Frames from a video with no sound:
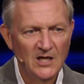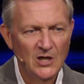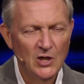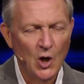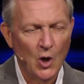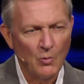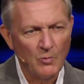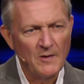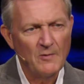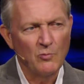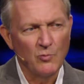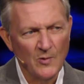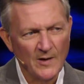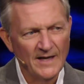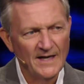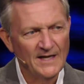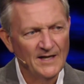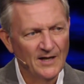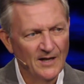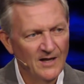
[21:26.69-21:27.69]
Are we
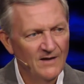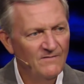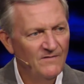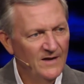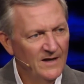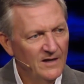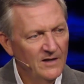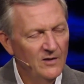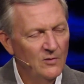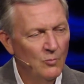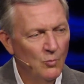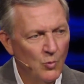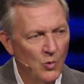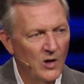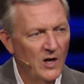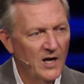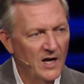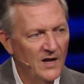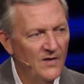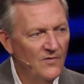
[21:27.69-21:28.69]
really loving one
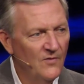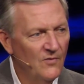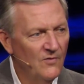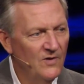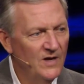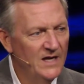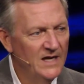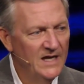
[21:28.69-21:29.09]
another?